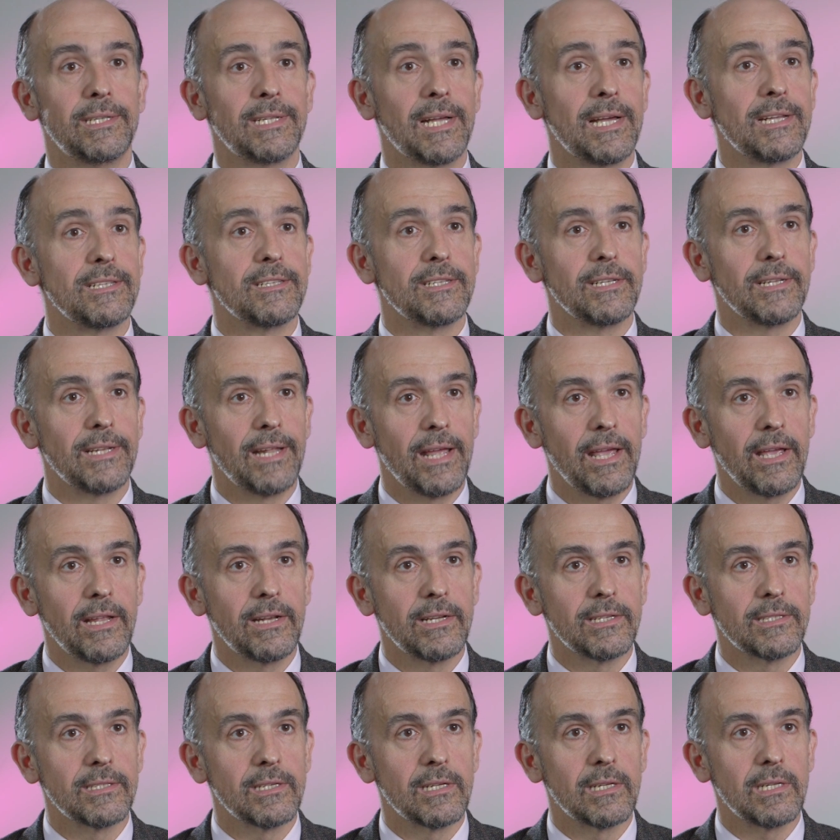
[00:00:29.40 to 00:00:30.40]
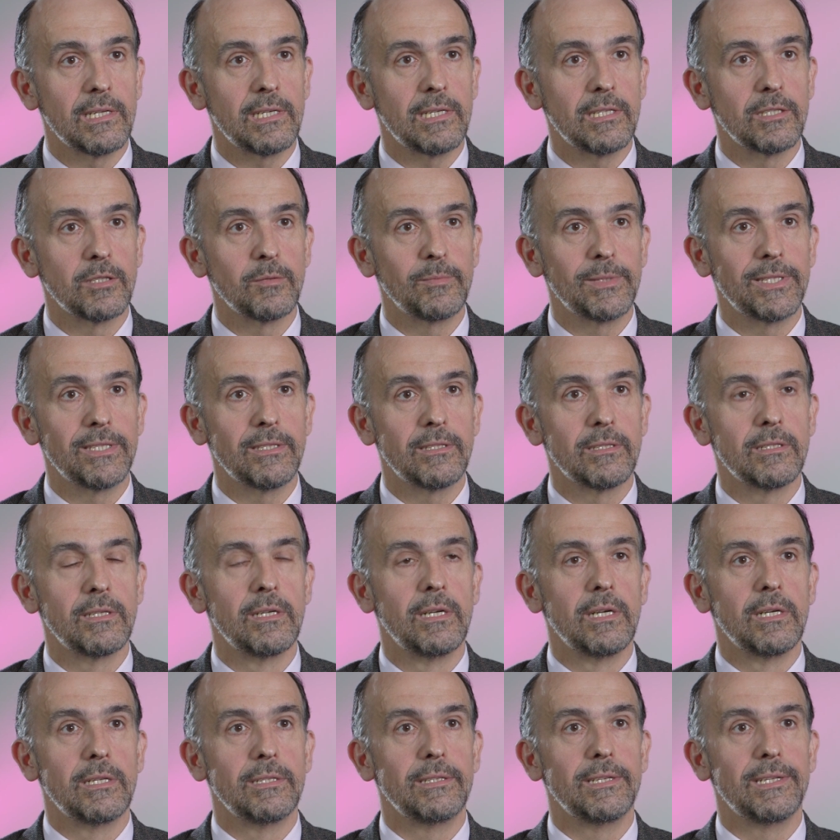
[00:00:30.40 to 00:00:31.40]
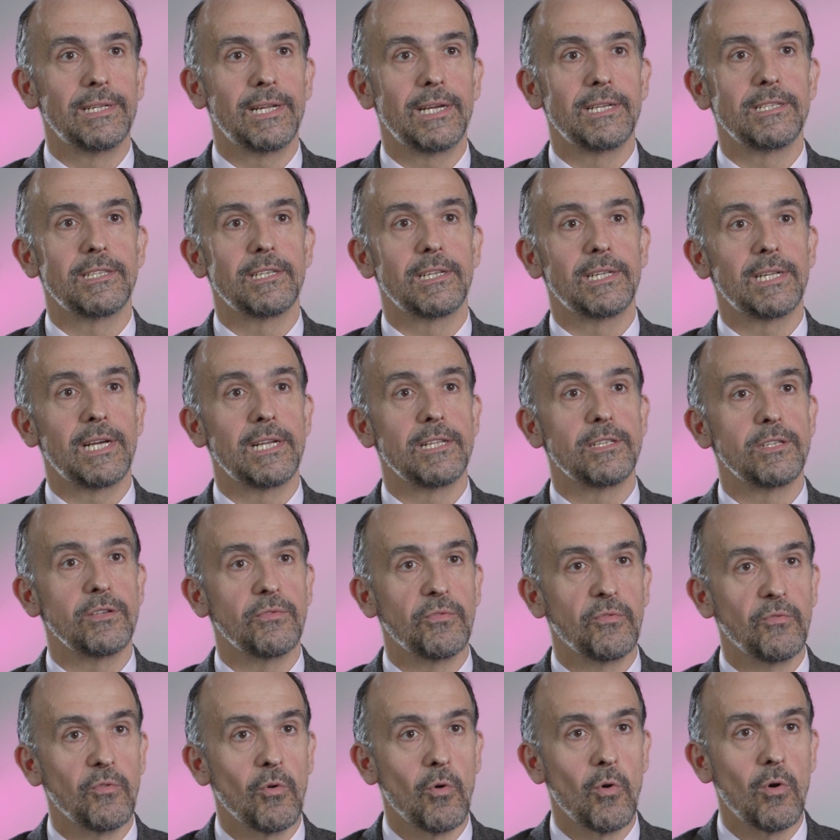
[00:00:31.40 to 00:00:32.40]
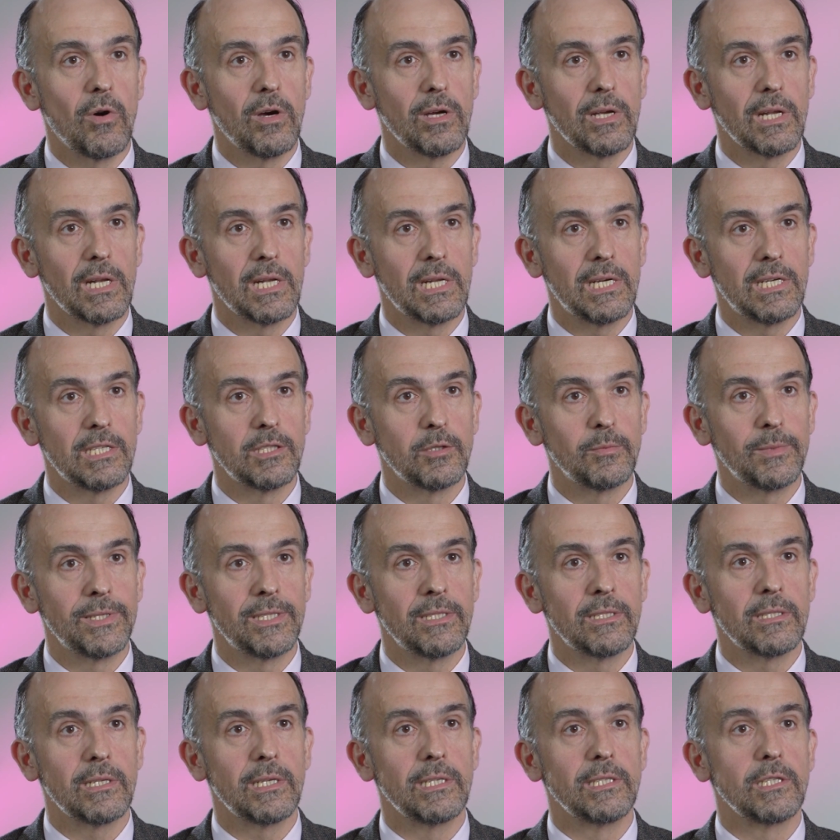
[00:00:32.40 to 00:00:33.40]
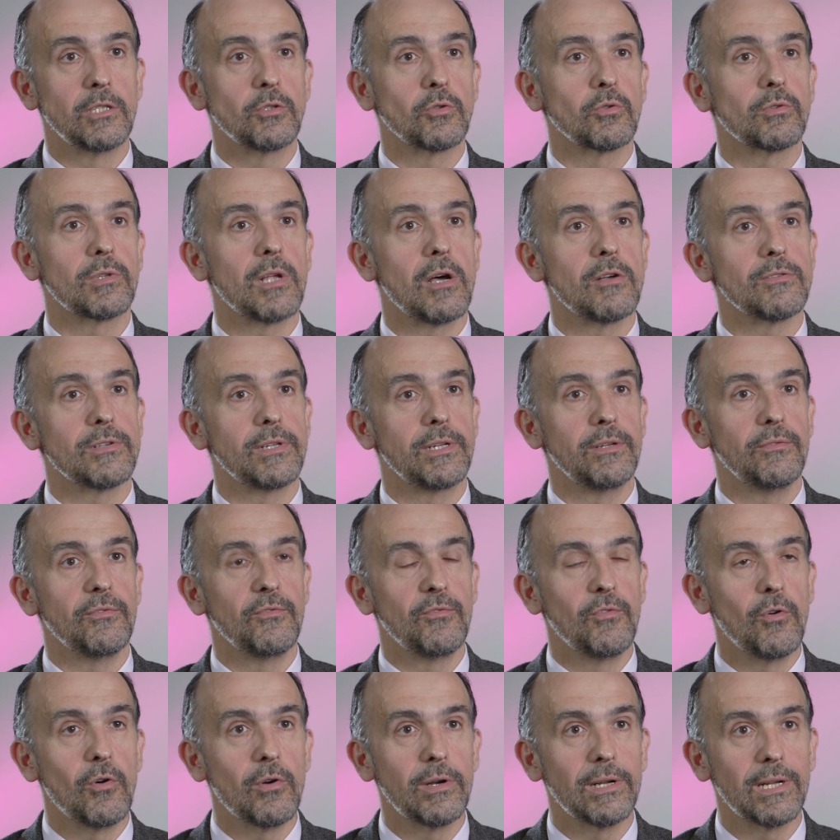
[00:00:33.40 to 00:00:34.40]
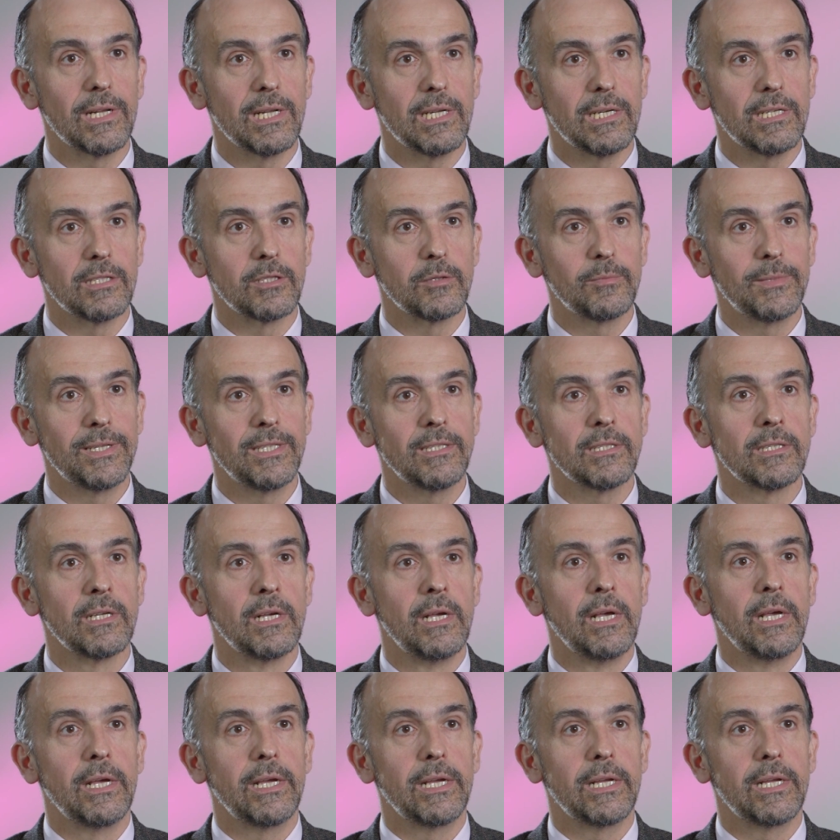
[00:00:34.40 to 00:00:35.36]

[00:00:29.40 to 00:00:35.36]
the 1980s enlargement, the 1994 enlargement, and the 2004 enlargements,